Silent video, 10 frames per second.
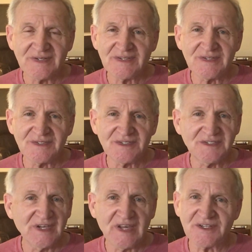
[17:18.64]
to, uh,
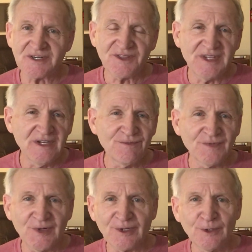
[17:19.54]
to, Catch a Thief,
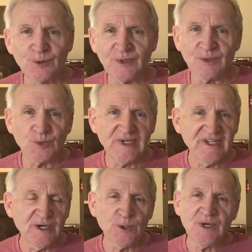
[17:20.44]
Vertigo, Rear
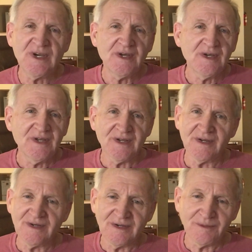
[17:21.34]
Window,
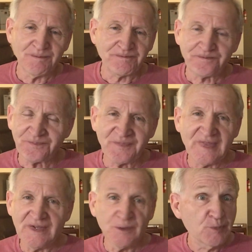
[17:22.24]
uh,
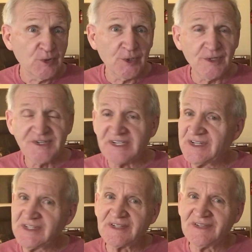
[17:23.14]
The Birds. He
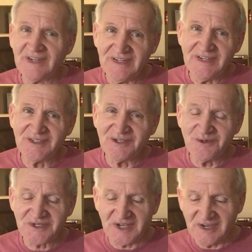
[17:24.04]
didn't, he didn't
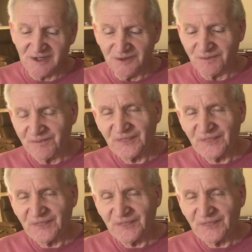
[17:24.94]
do Psycho.